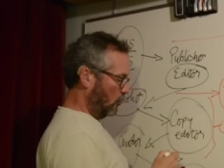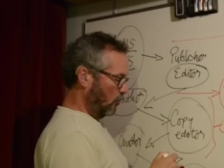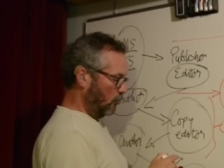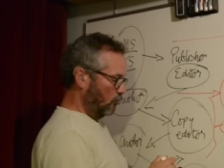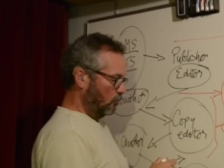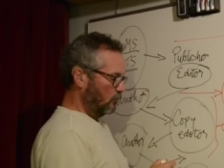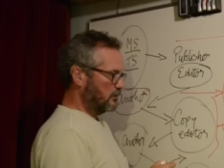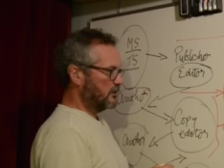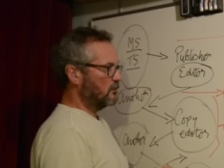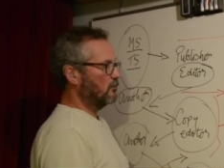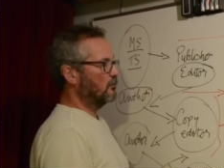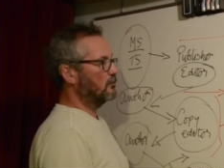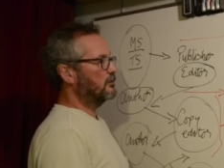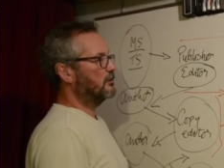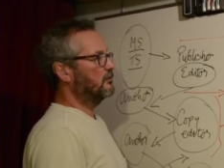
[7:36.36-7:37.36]
All
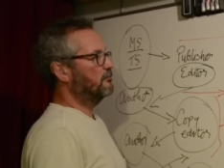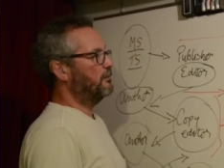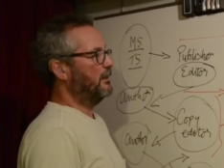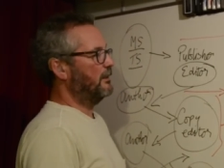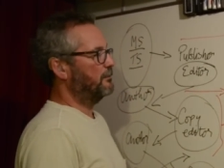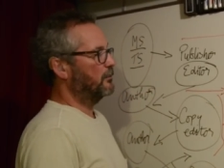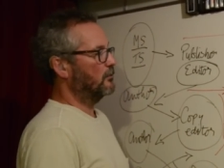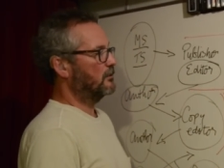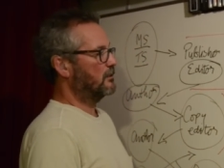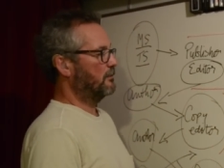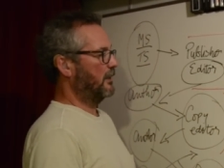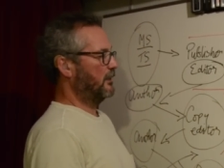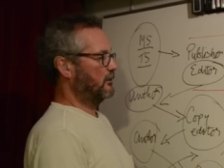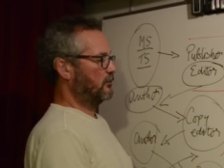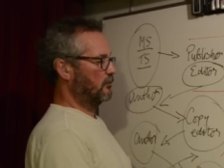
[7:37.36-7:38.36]
sorts of people
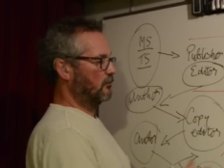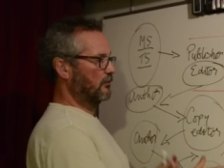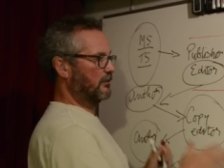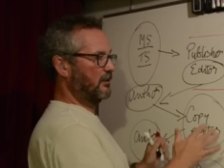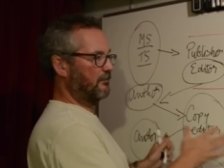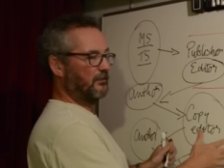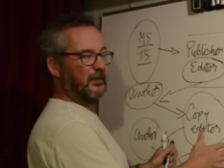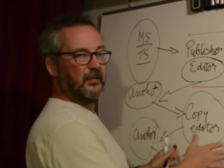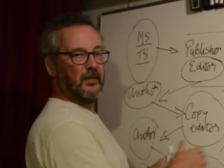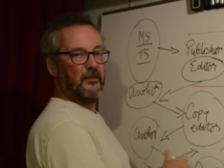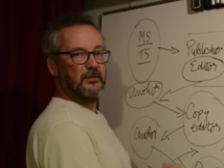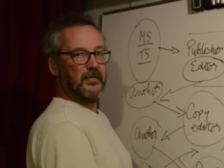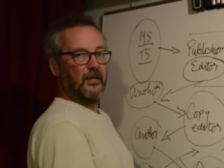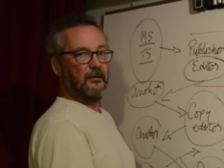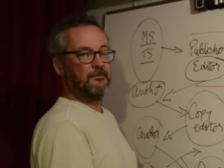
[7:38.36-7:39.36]
to make sure that everything
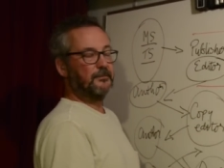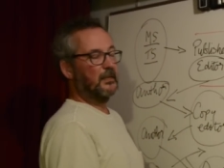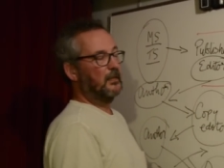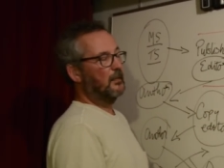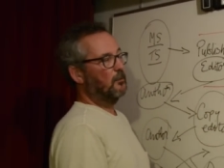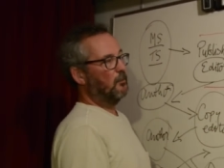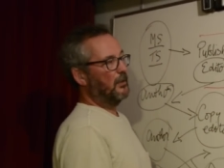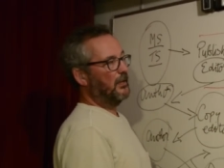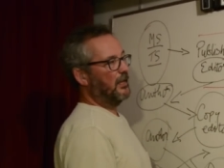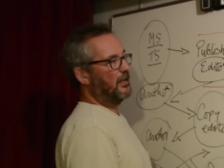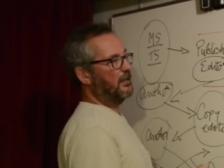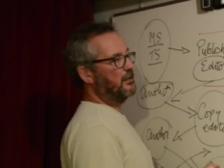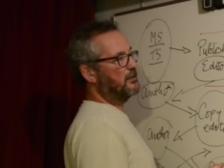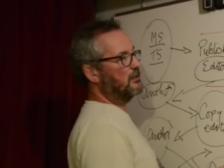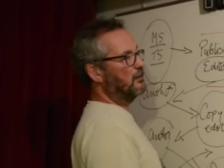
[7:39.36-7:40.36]
goes out. When you
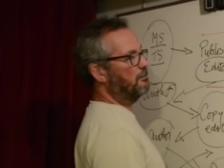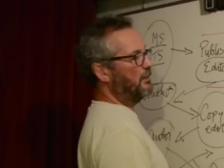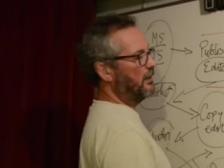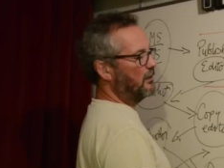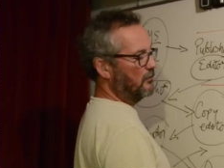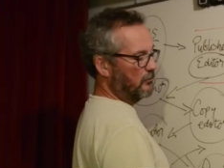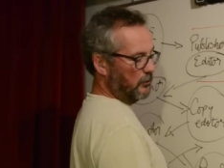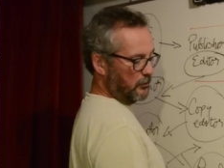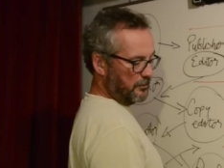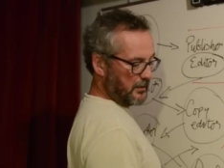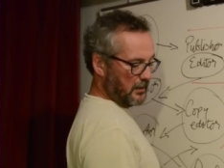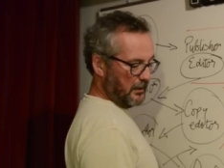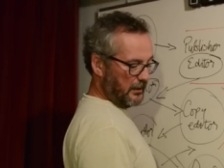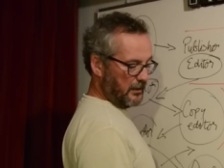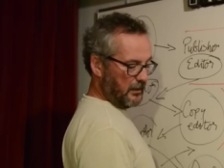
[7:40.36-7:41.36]
get into the big
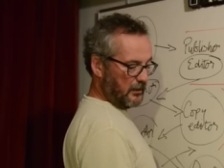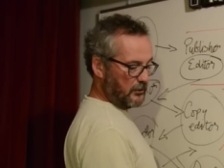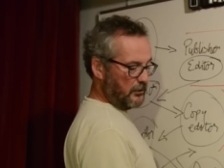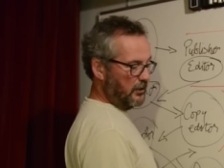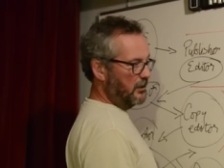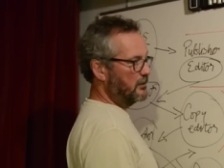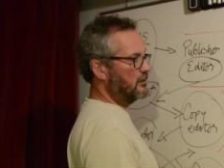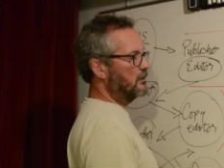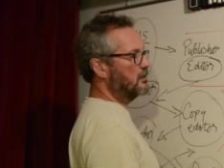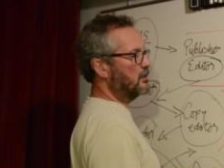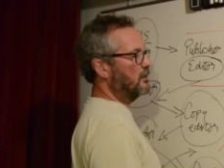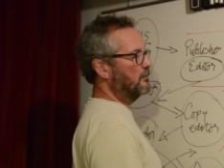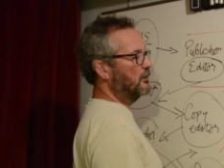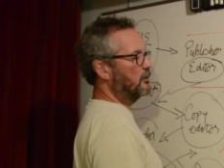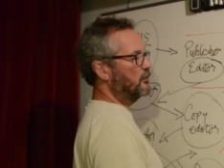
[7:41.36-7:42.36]
groups like Hachette and
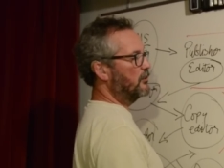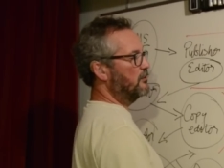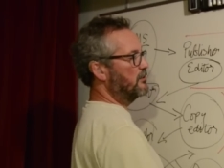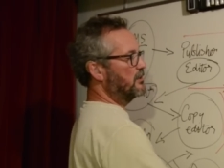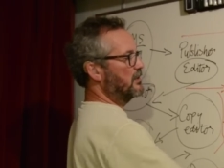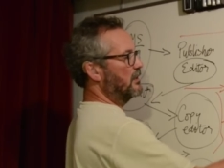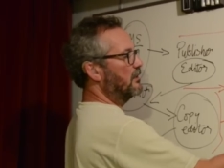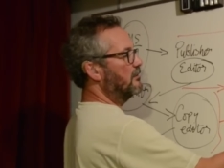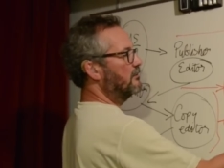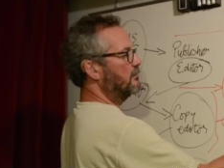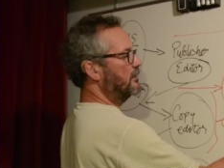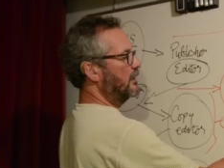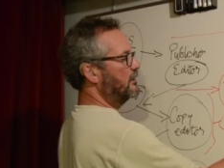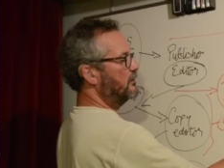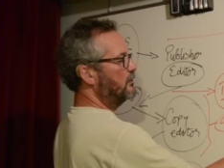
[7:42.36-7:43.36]
Simon and Schuster,
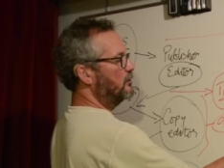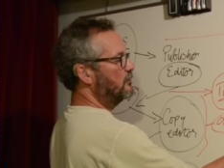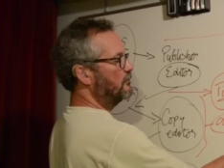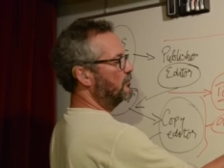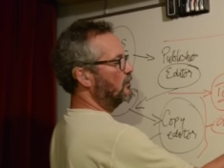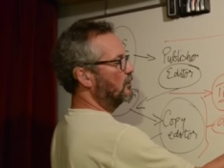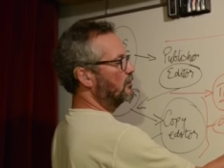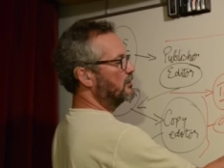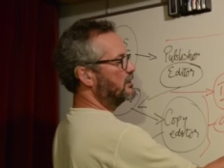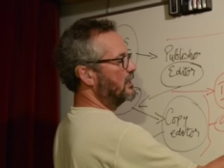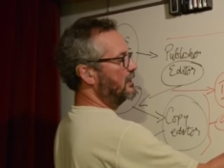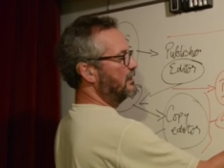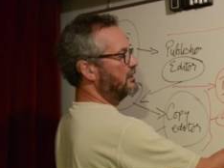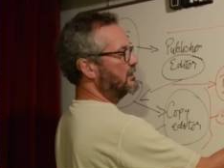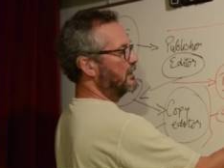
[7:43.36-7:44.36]
then you've got
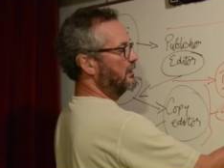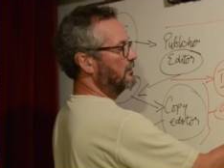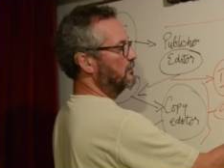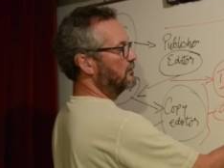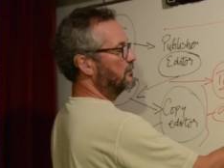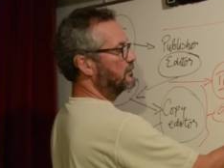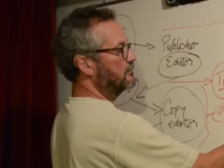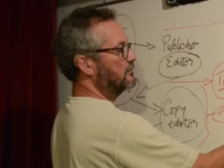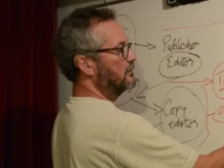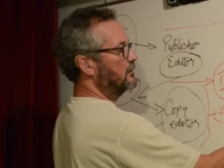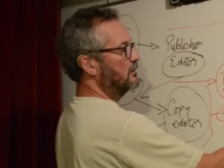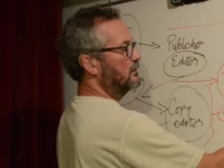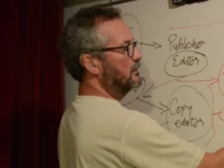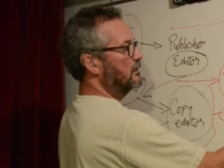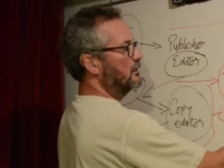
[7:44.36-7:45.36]
telesales,
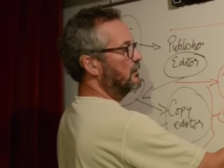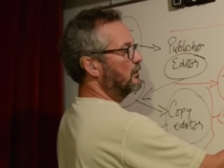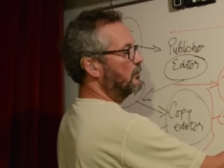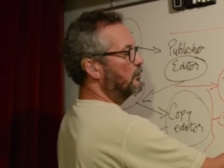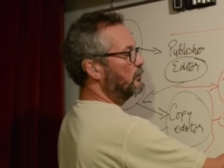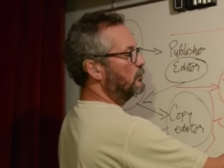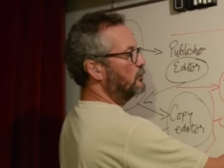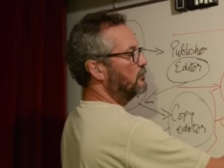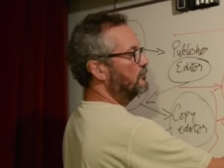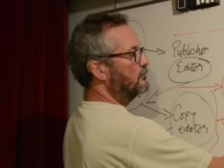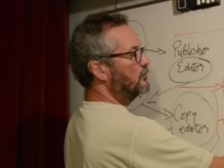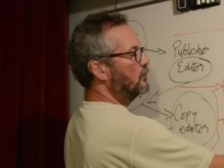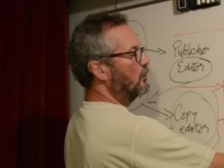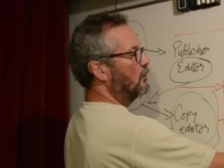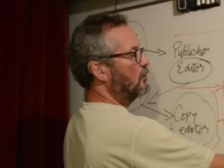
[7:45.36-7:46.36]

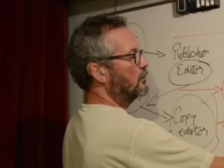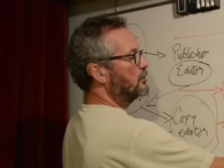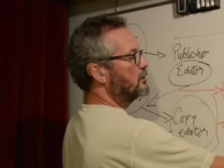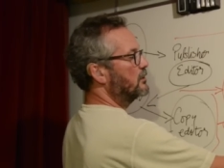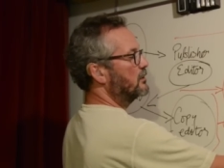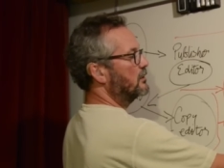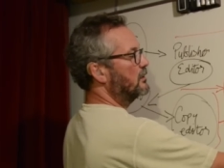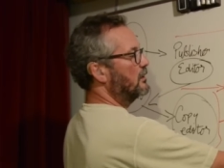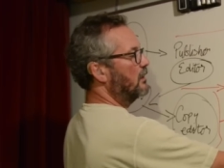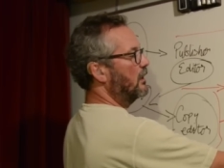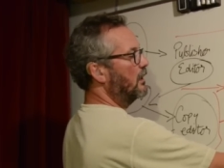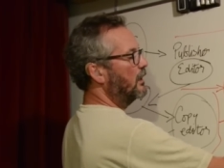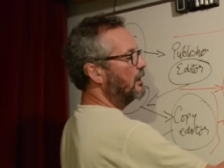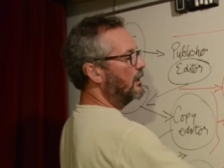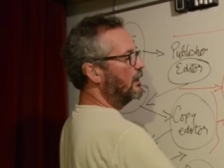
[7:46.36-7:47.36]
you've got
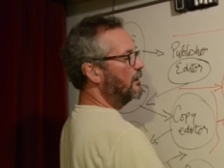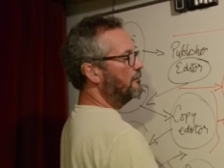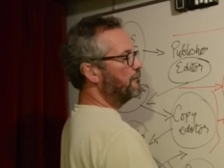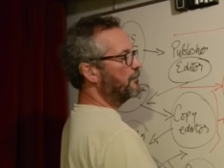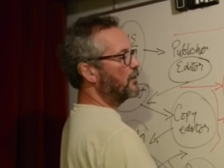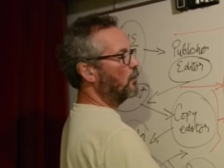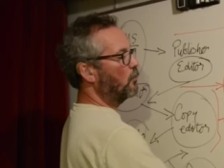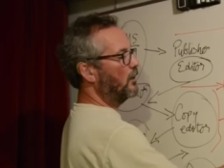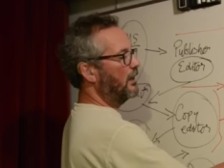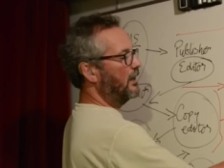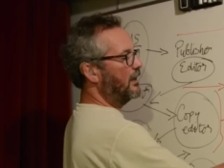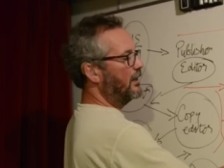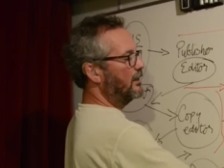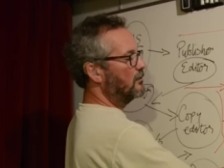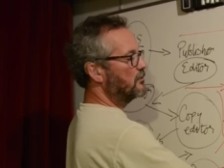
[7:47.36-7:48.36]
um,
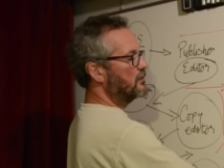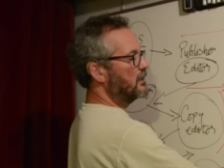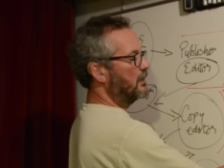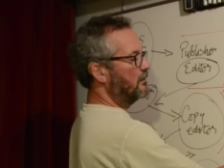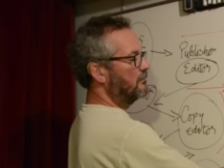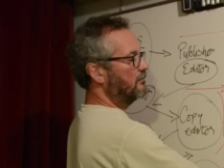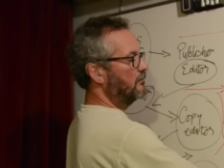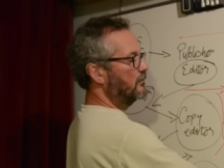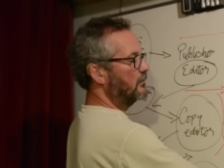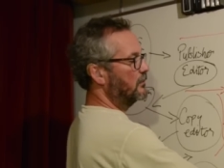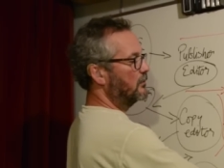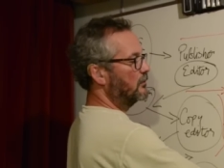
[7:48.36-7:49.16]
warehousing,